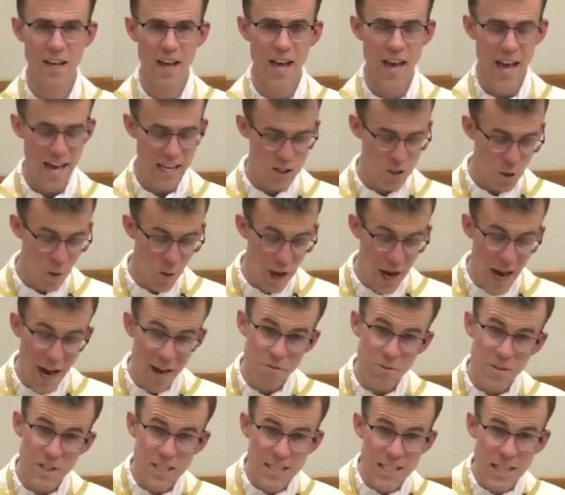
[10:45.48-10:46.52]
And so
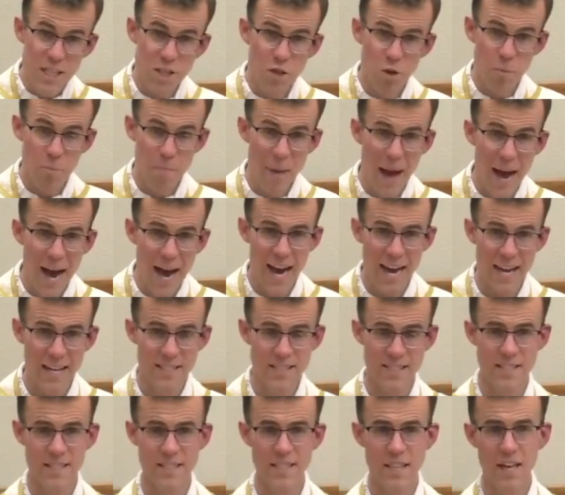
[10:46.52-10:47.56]
every single
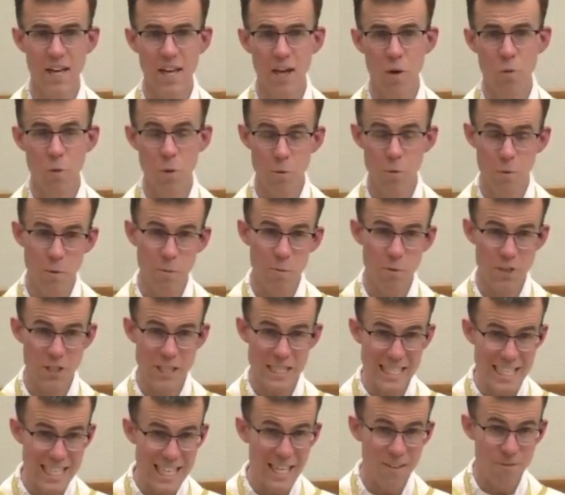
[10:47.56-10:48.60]
Mass, when we
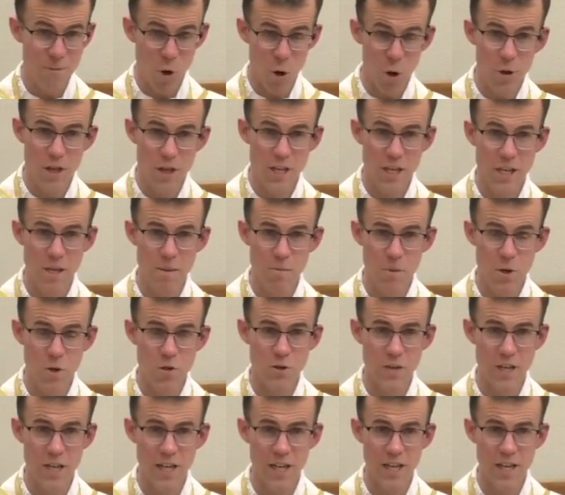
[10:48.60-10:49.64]
receive Holy
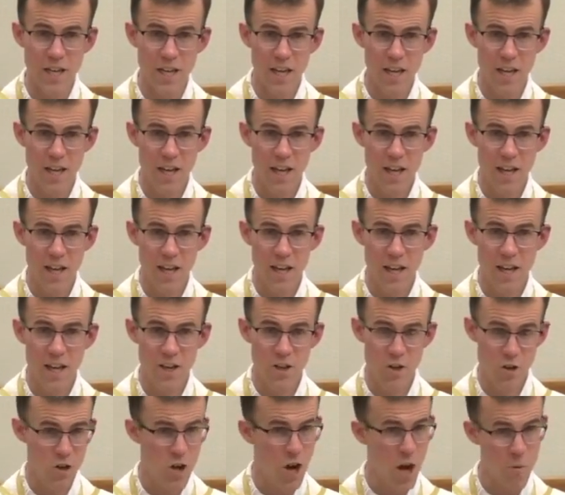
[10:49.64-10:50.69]
Communion,
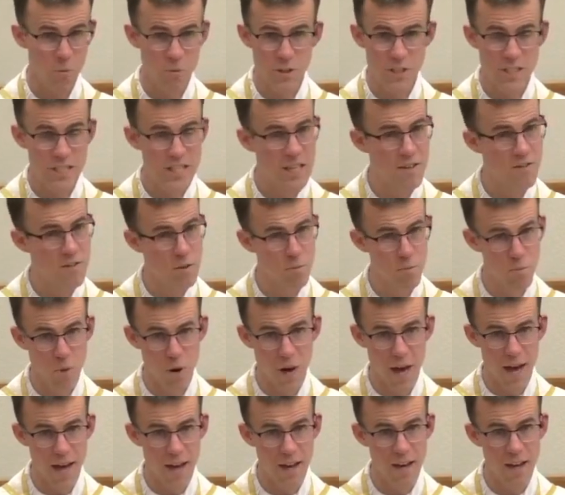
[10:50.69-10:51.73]
you're not receiving
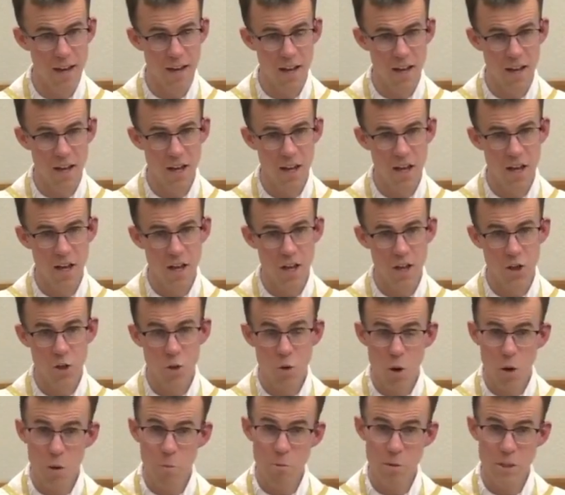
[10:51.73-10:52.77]
bread.
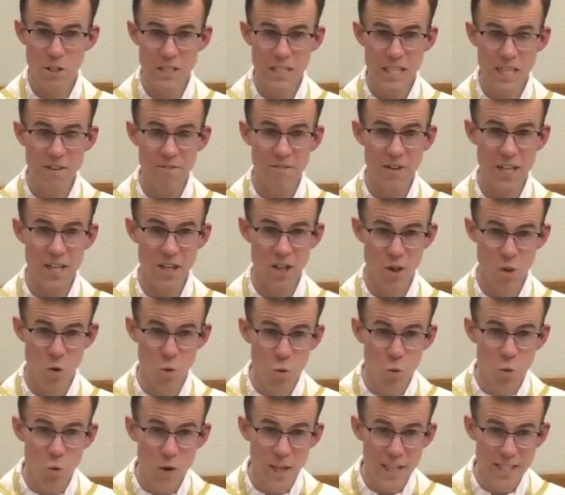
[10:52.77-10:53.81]
You are receiving the
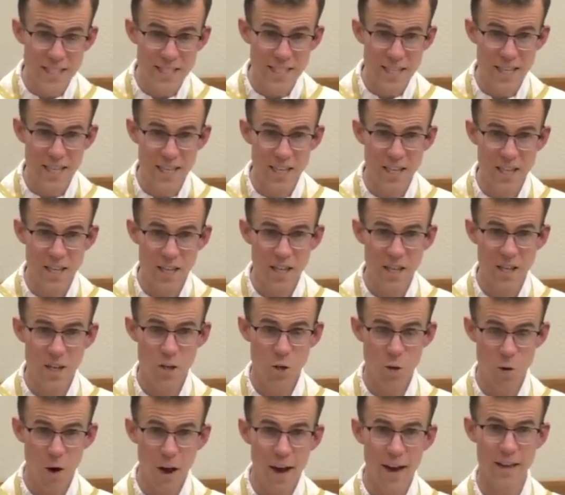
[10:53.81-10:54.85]
risen
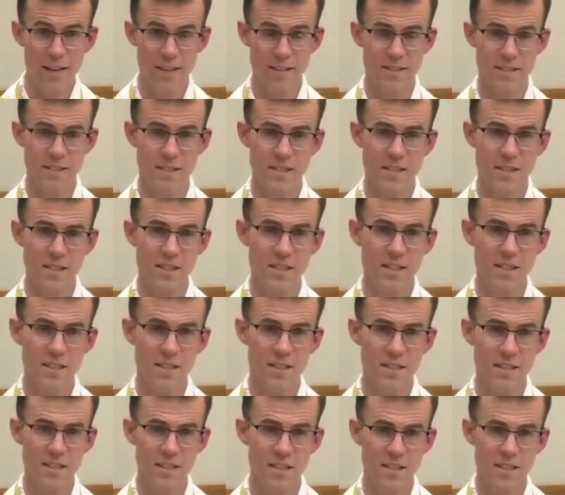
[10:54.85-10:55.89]
Christ.
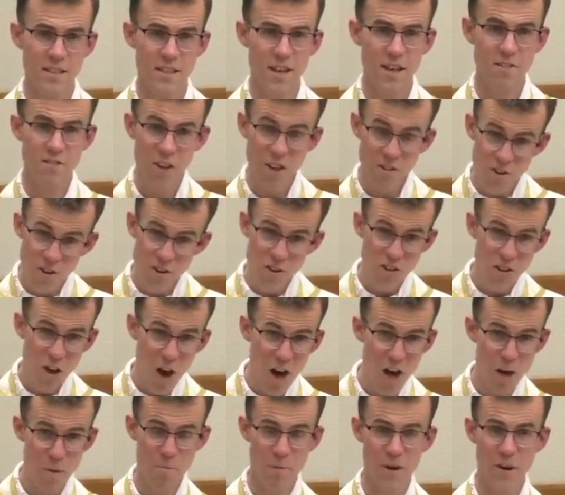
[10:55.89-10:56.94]
Have you ever
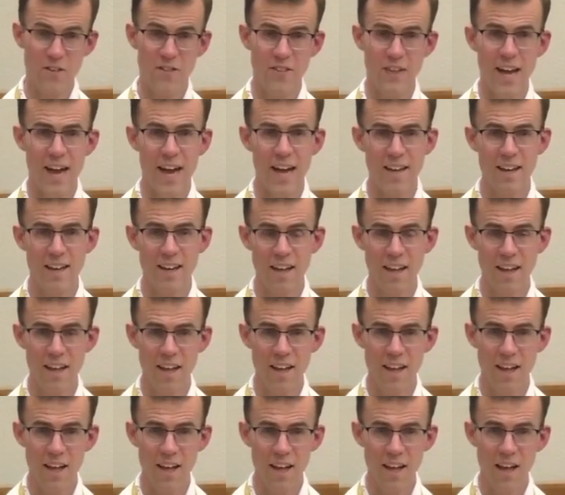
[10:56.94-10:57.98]
thought about that?
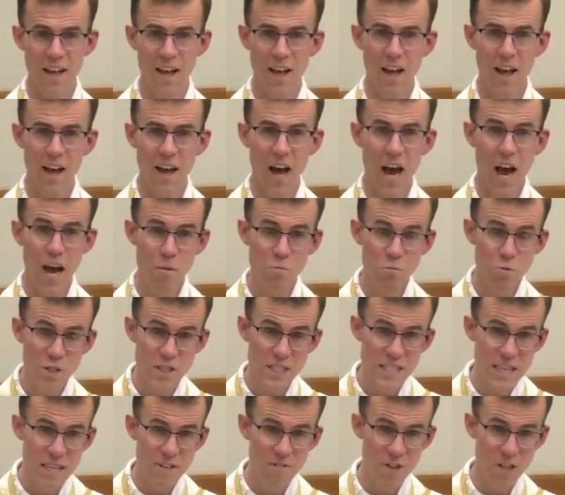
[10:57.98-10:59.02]
I'm
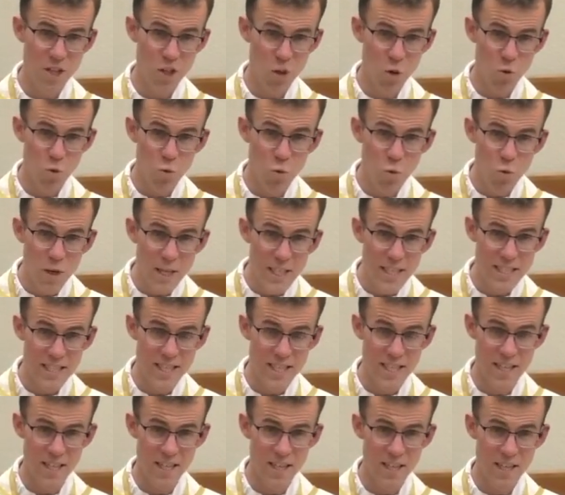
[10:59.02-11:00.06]
receiving the
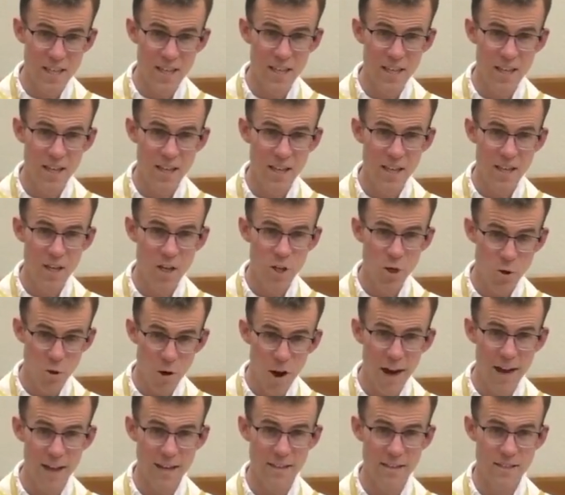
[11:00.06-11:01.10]
risen
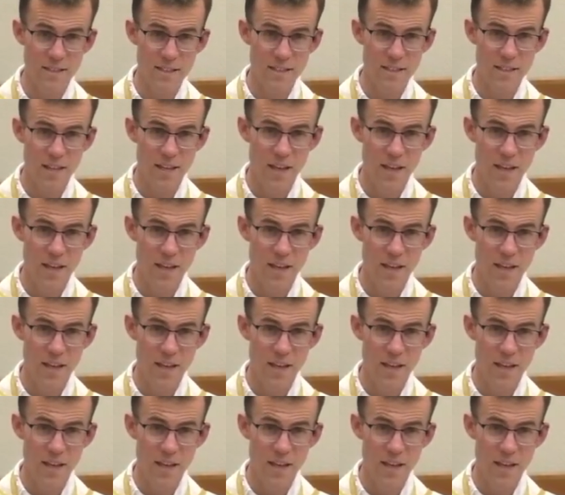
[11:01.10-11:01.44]
Christ